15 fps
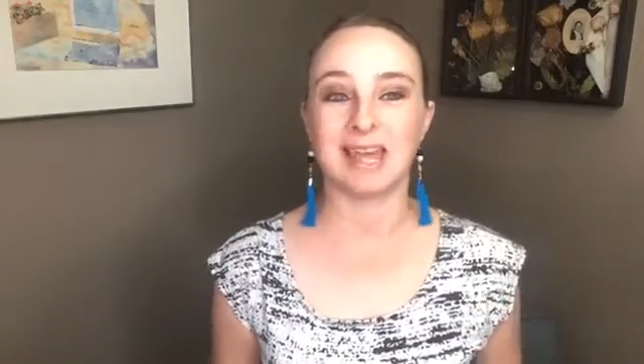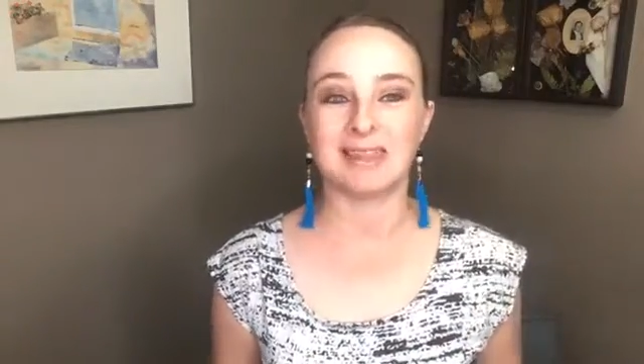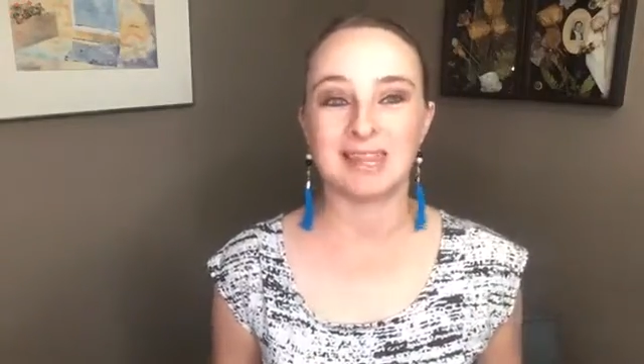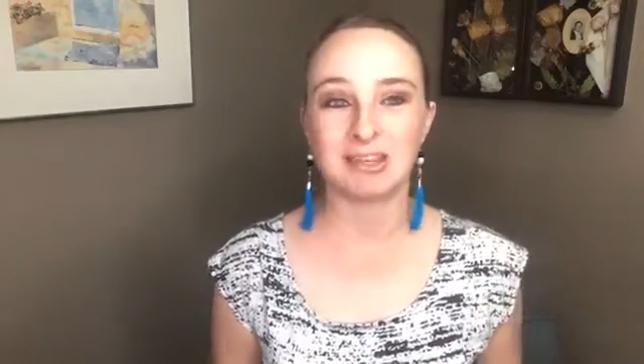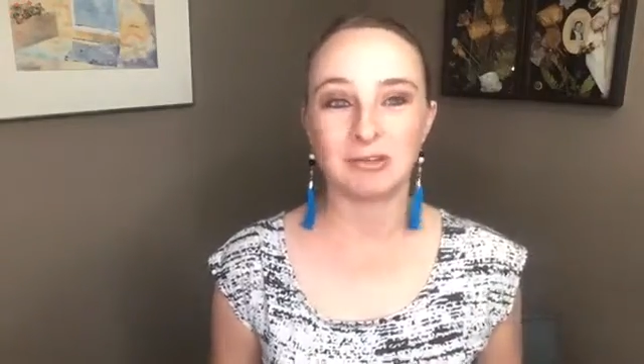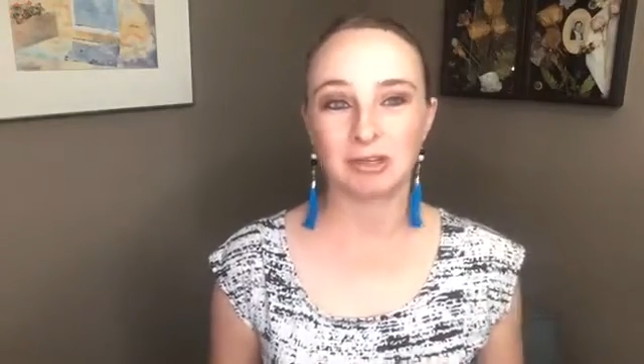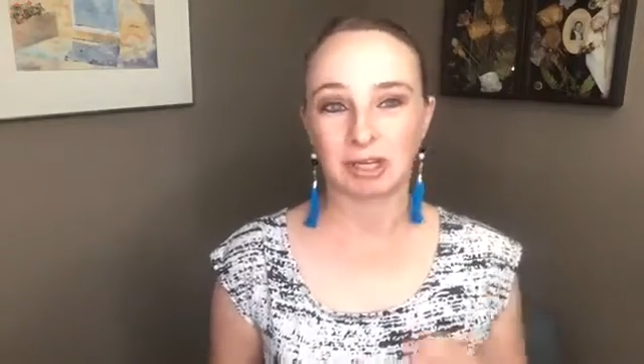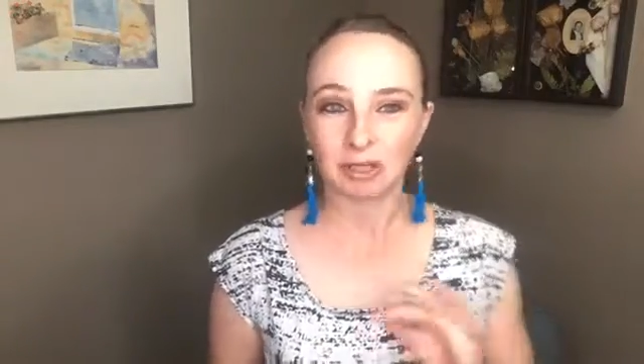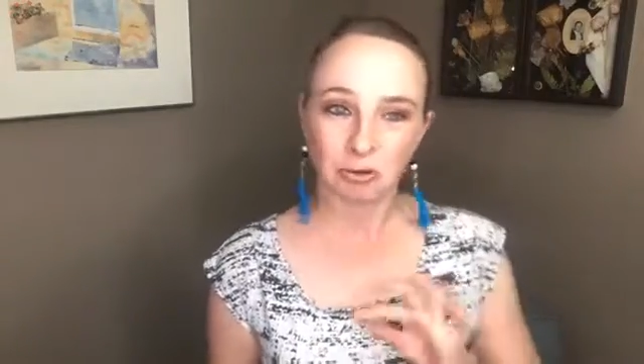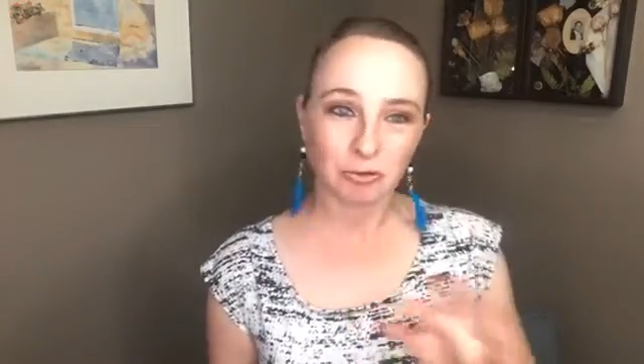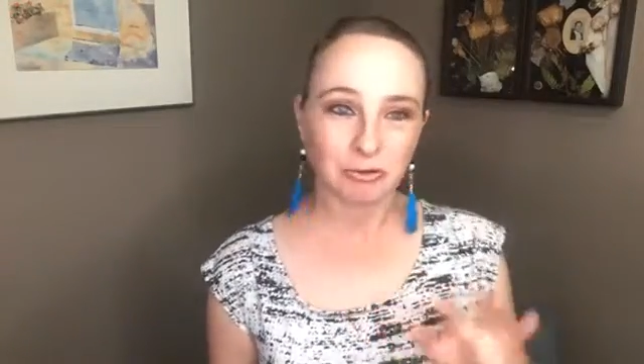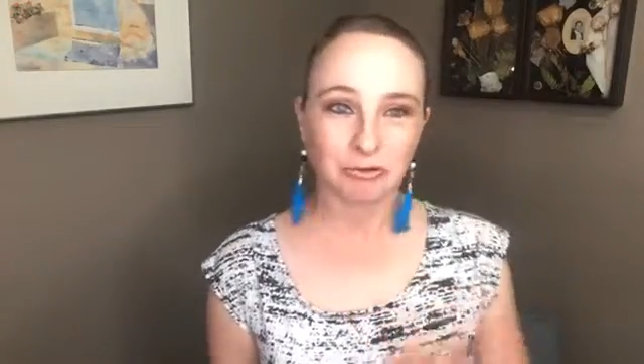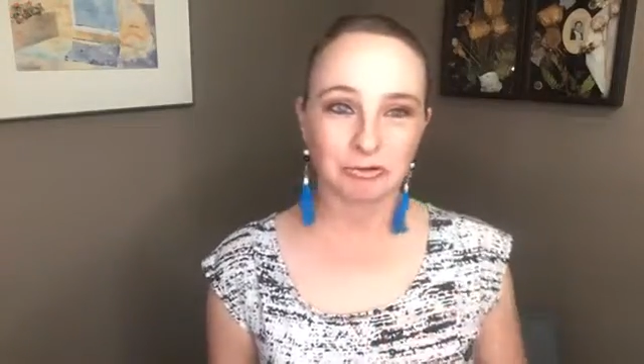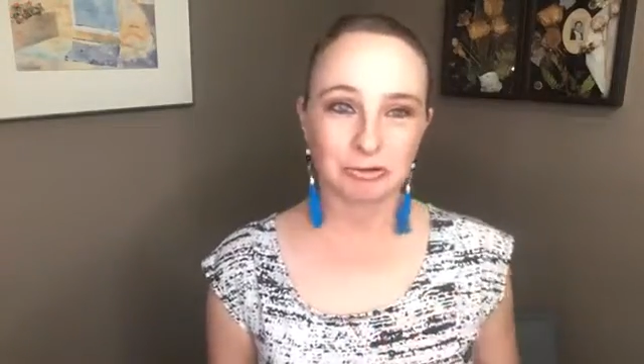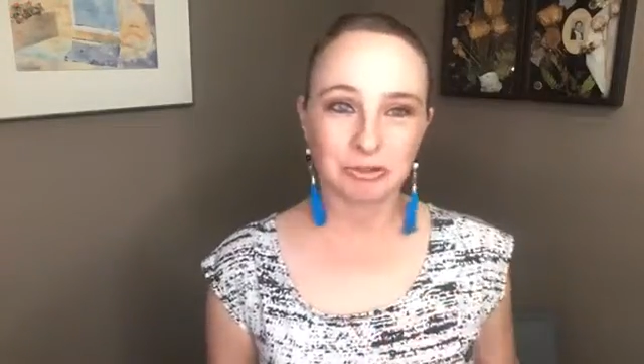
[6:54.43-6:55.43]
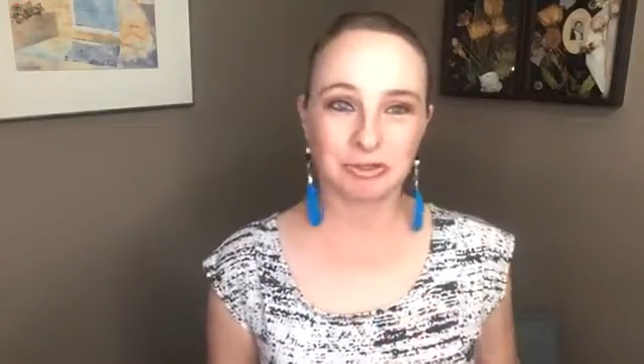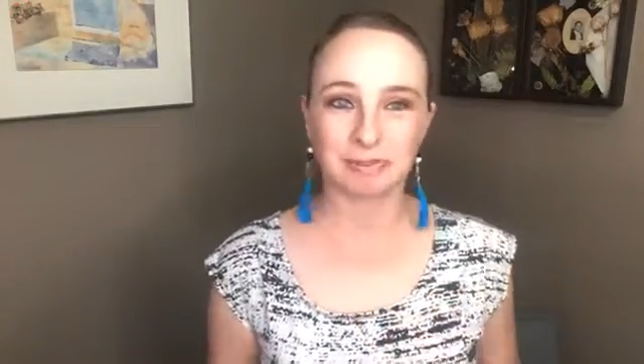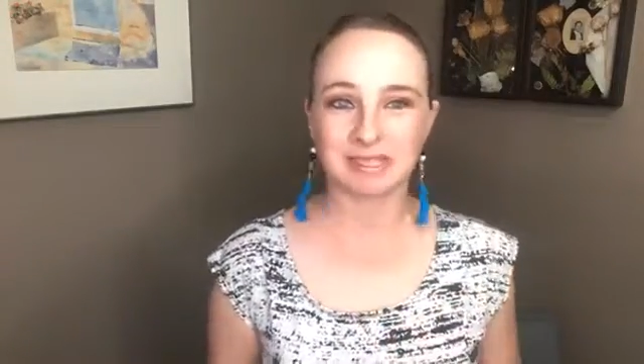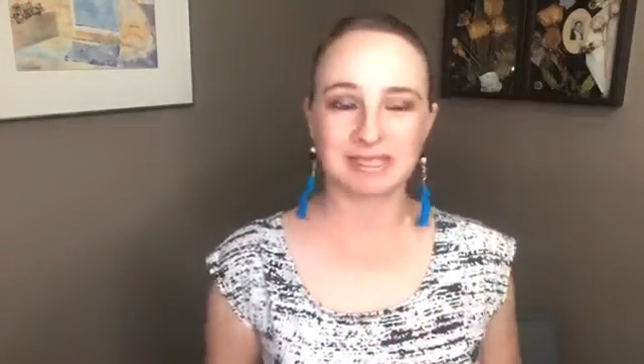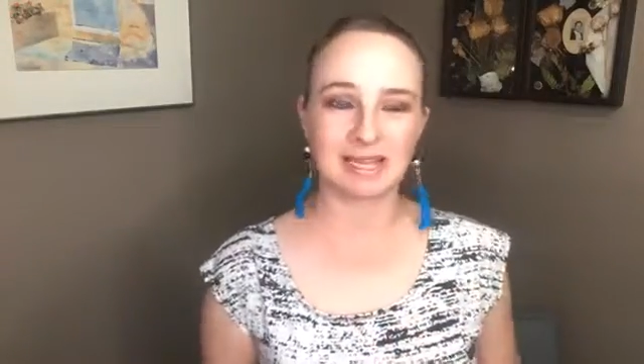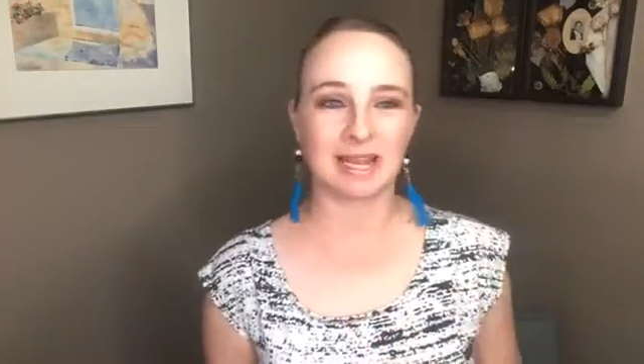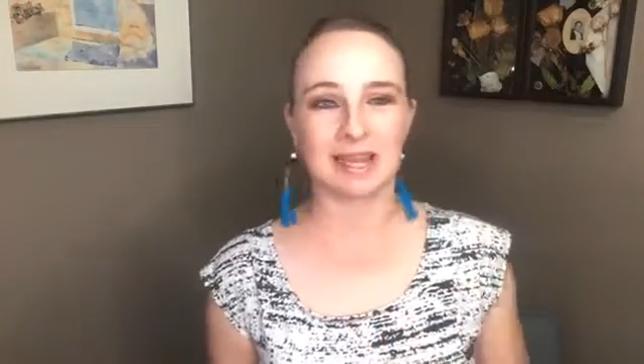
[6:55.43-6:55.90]
and then you can go through them
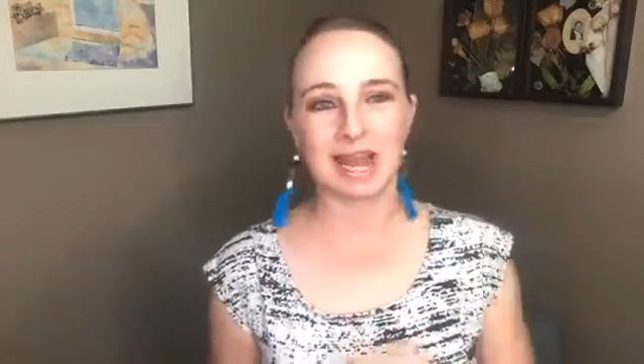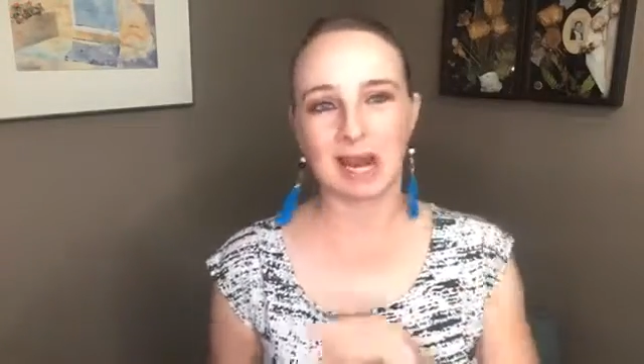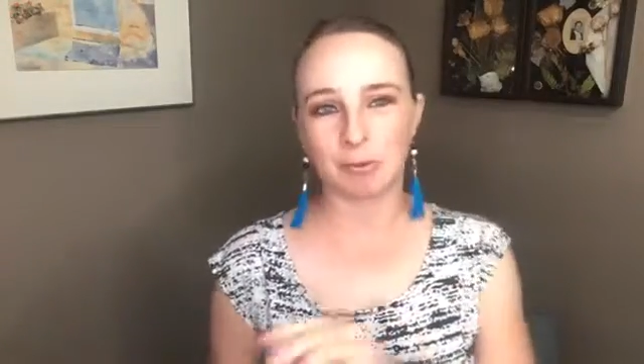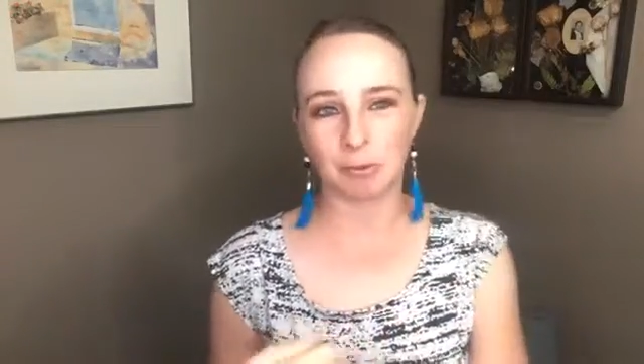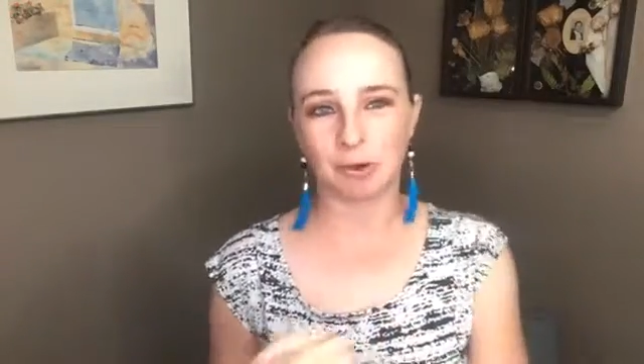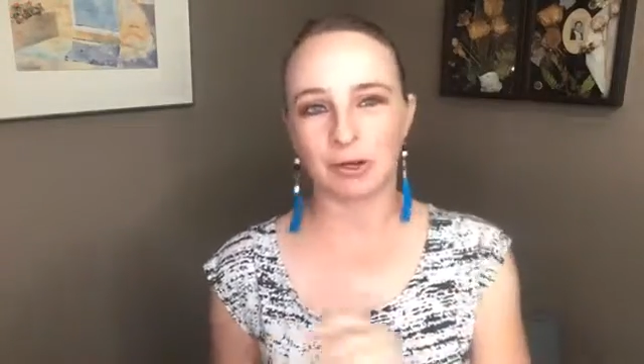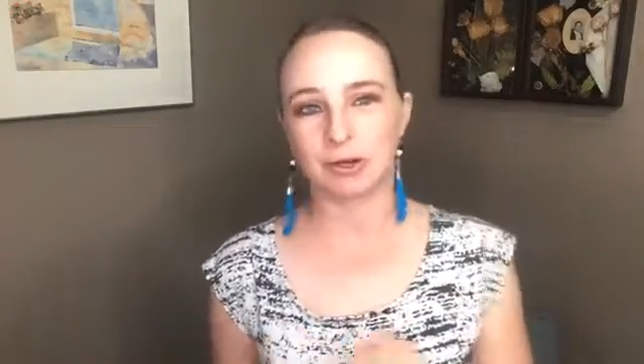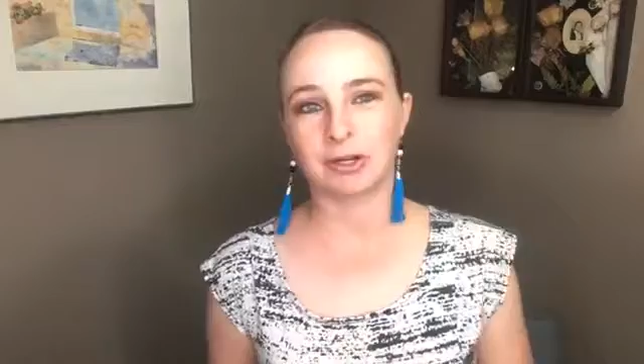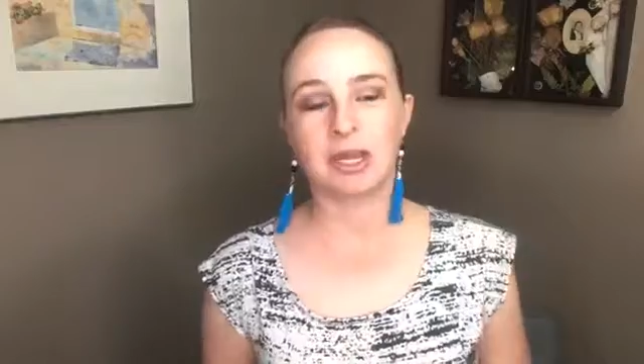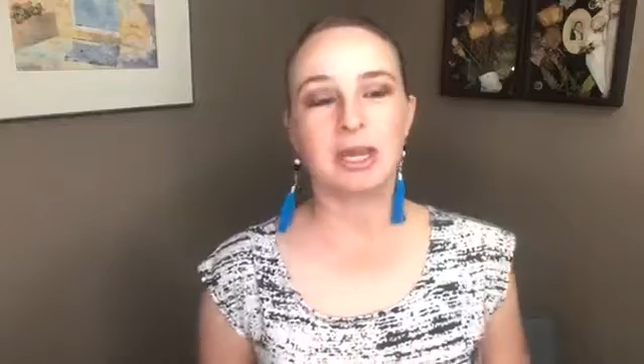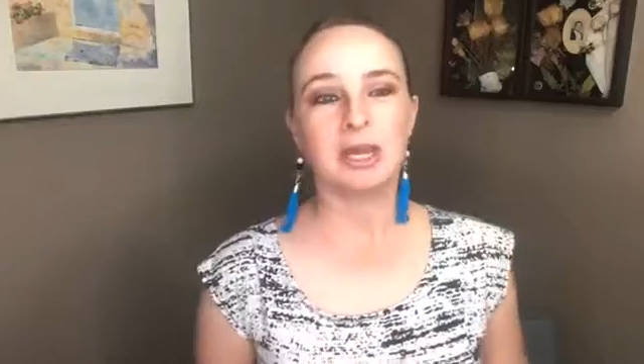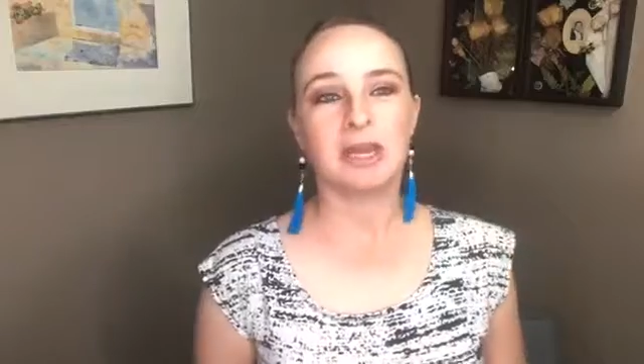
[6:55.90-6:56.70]
and say that word